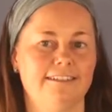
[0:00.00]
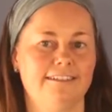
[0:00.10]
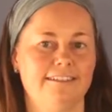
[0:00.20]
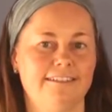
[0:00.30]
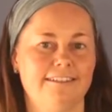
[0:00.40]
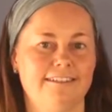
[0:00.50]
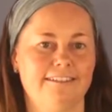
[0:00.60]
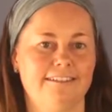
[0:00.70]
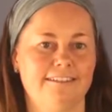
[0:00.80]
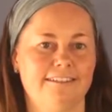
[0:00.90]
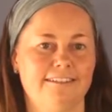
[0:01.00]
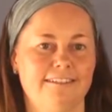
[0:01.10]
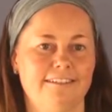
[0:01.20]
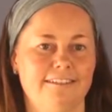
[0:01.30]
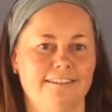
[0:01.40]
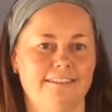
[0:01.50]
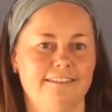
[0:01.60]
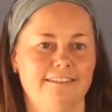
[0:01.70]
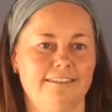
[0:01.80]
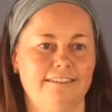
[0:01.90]

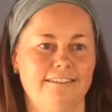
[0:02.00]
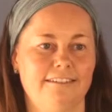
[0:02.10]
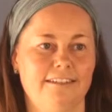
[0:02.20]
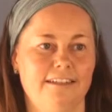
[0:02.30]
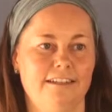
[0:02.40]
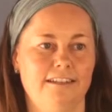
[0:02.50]
(no one is talking)